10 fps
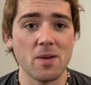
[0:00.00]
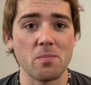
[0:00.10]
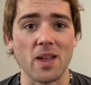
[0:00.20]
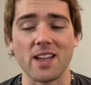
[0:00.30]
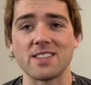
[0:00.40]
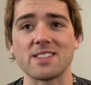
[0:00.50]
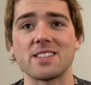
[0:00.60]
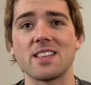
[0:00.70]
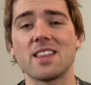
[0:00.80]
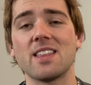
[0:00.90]

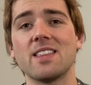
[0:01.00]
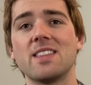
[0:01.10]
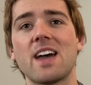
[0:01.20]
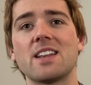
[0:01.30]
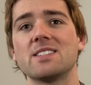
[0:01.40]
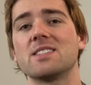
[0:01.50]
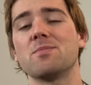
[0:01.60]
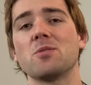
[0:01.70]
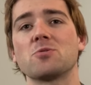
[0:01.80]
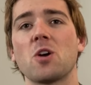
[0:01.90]
because that is the
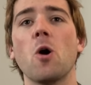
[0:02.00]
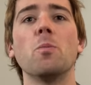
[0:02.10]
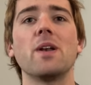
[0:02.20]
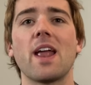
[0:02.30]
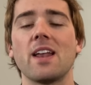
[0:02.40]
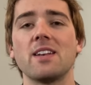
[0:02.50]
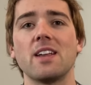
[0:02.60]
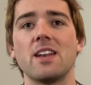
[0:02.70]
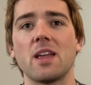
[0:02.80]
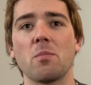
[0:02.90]
most
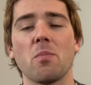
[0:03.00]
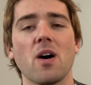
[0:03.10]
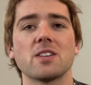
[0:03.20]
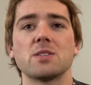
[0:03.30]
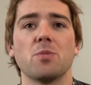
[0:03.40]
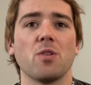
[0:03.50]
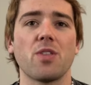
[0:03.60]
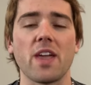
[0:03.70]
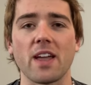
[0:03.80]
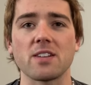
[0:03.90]
open-ended, impossible
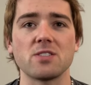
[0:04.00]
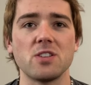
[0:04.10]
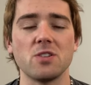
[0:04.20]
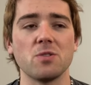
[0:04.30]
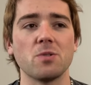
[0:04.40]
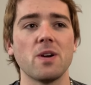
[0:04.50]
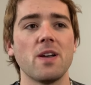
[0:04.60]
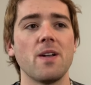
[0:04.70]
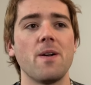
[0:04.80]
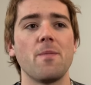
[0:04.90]
thing to
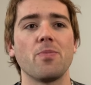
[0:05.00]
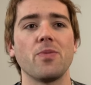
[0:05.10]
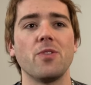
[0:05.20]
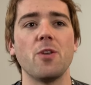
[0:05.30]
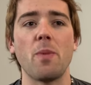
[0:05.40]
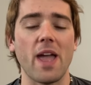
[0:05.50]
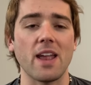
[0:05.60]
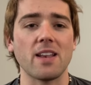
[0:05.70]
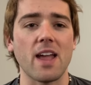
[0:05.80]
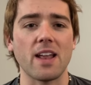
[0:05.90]

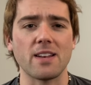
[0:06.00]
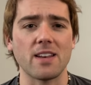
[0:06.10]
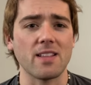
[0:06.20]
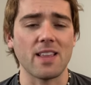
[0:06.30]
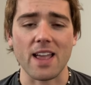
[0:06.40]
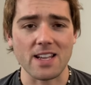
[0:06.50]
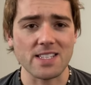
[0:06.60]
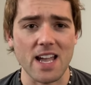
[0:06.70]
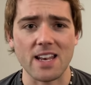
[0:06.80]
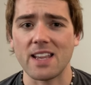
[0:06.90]
debate. And like I
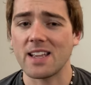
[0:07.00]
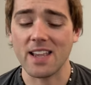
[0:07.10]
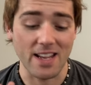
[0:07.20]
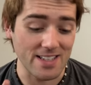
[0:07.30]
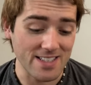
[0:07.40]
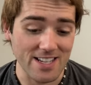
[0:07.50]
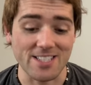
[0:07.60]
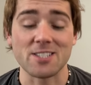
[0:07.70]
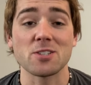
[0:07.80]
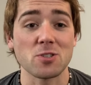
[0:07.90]
said, it
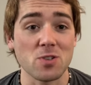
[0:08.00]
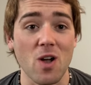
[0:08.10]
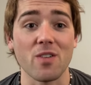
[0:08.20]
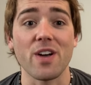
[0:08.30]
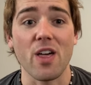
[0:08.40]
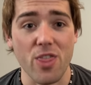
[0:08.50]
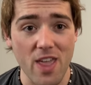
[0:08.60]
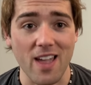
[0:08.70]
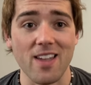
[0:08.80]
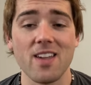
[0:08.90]
doesn't solve a
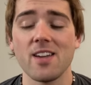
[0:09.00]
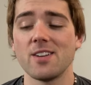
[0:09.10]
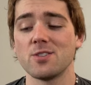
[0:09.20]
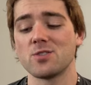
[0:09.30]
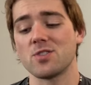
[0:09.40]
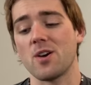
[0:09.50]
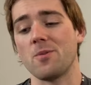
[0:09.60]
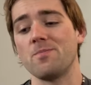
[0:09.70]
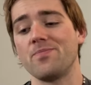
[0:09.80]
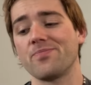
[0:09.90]
thing. So